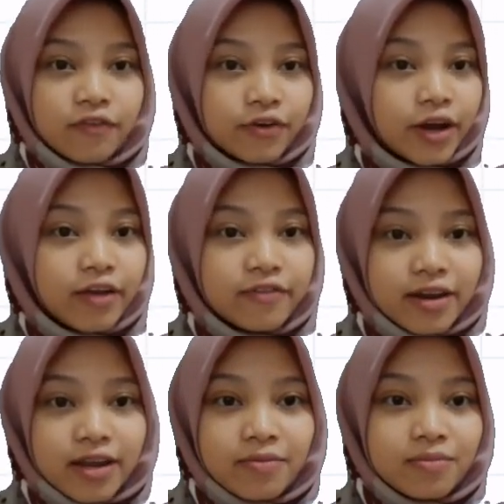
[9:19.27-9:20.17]
for
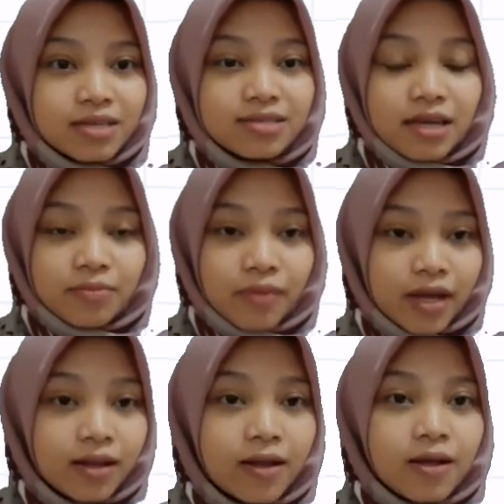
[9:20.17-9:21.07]
every
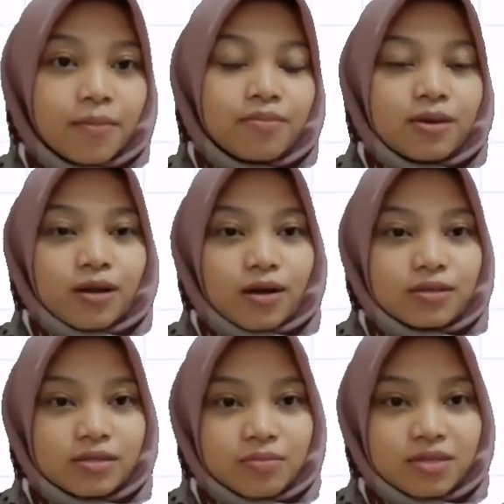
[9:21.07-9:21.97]
misstatement
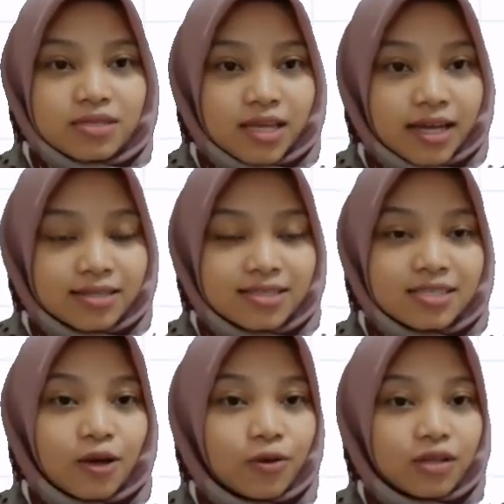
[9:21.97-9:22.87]
because the
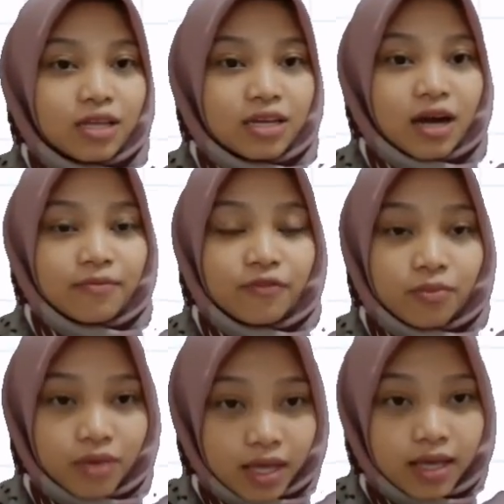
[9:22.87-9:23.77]
mistakes only come
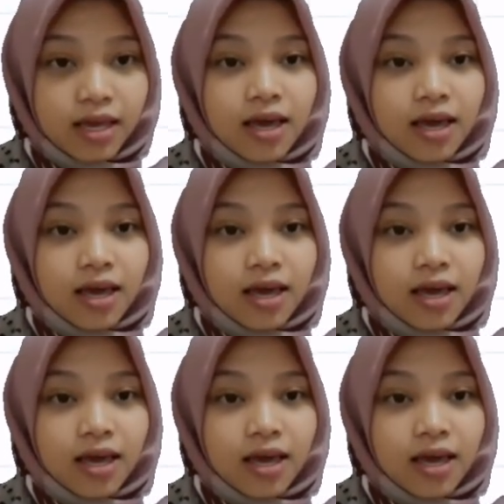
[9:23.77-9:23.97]
from me.